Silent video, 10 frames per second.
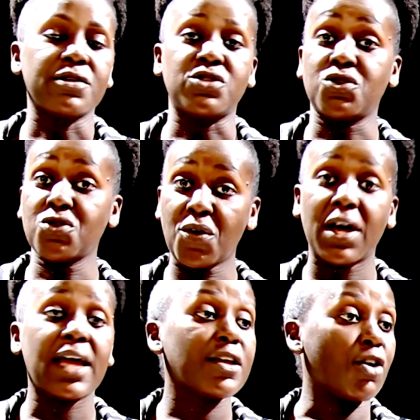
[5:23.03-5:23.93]
Do you know
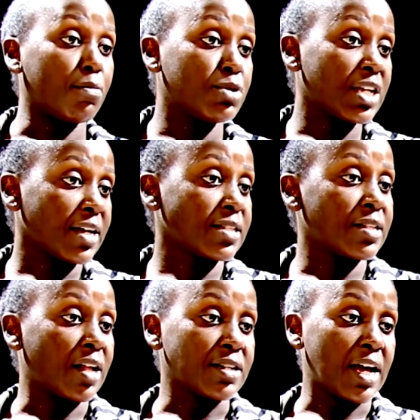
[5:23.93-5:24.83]
any objects
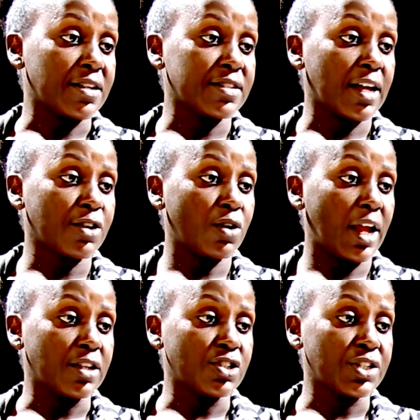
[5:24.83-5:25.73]
that are circular
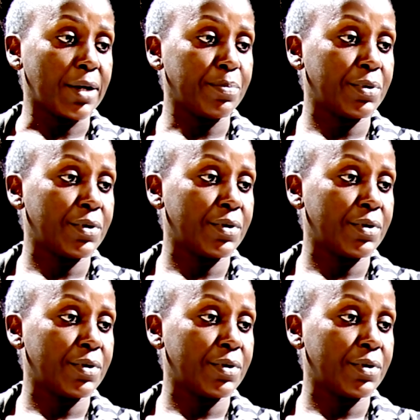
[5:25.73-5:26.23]
in shape?